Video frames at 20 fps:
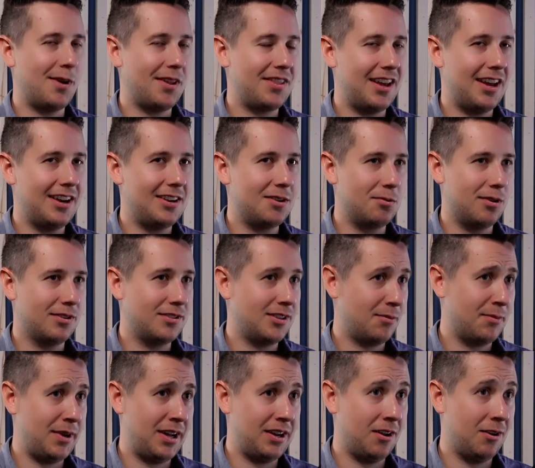that, do you want to talk
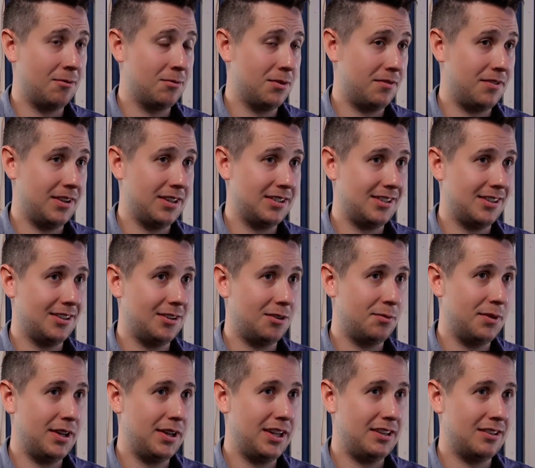about home defense a little
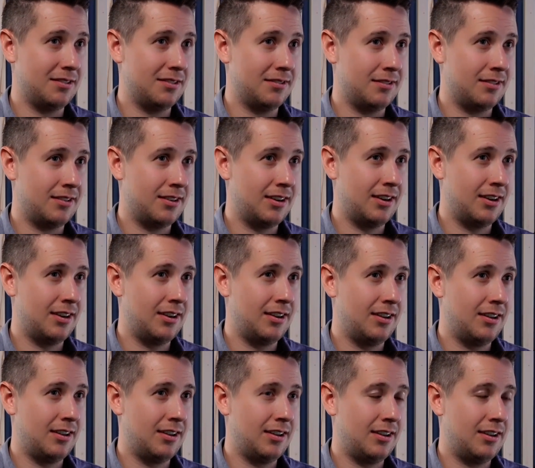bit and
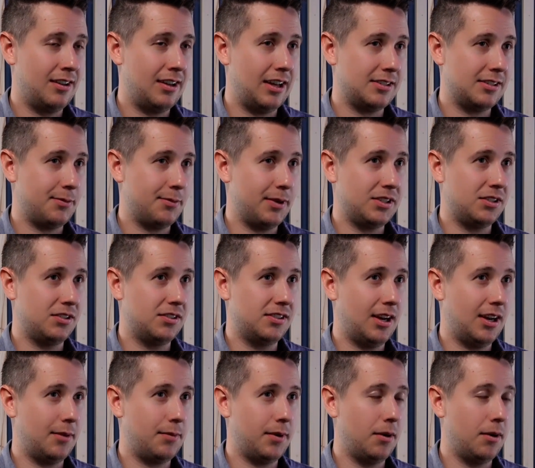how somebody should set up
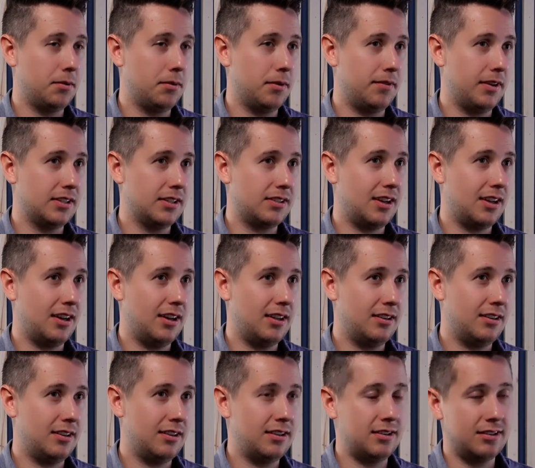a home defense gun,
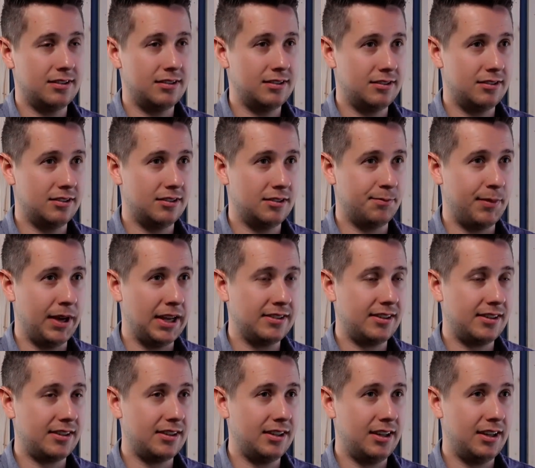just
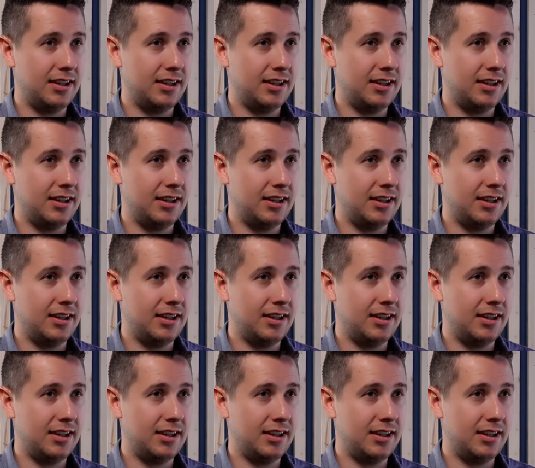basically?